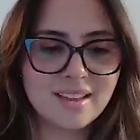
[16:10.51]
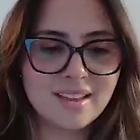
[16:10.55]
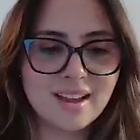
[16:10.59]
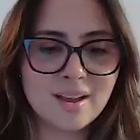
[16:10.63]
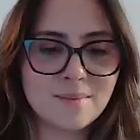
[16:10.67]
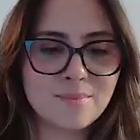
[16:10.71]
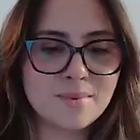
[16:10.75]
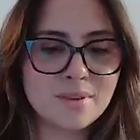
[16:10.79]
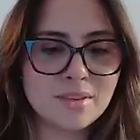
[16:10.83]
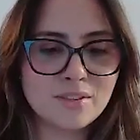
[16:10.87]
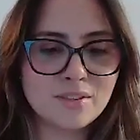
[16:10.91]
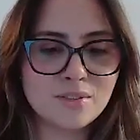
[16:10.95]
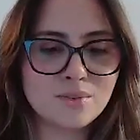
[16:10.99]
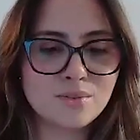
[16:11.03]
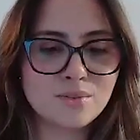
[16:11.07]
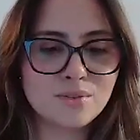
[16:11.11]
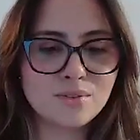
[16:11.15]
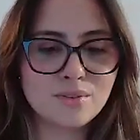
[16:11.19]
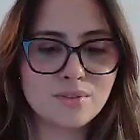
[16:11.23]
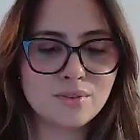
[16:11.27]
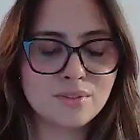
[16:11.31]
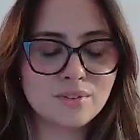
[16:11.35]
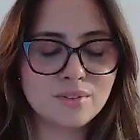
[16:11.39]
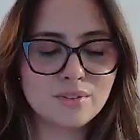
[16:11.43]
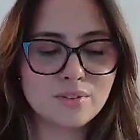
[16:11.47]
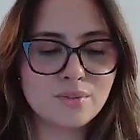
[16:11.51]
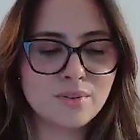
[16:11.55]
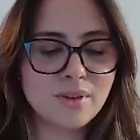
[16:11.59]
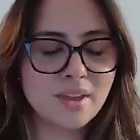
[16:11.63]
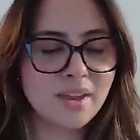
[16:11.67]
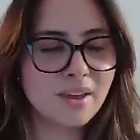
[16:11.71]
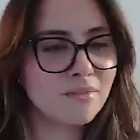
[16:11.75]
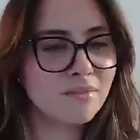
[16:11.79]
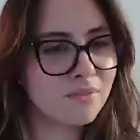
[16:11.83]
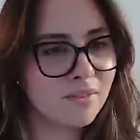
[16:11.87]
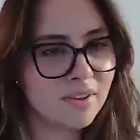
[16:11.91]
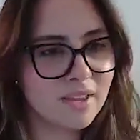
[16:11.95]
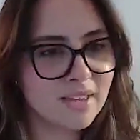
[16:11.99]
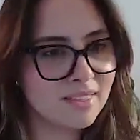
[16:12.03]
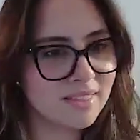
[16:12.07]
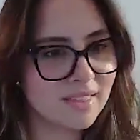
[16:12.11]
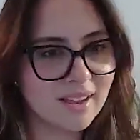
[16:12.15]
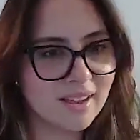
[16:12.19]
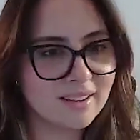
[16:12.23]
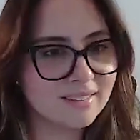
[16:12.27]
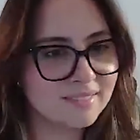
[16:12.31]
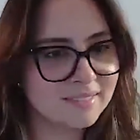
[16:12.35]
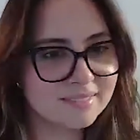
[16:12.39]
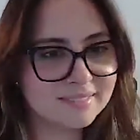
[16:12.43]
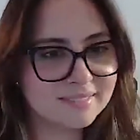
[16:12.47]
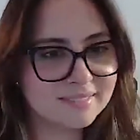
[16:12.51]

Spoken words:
I mean, you can't fake that.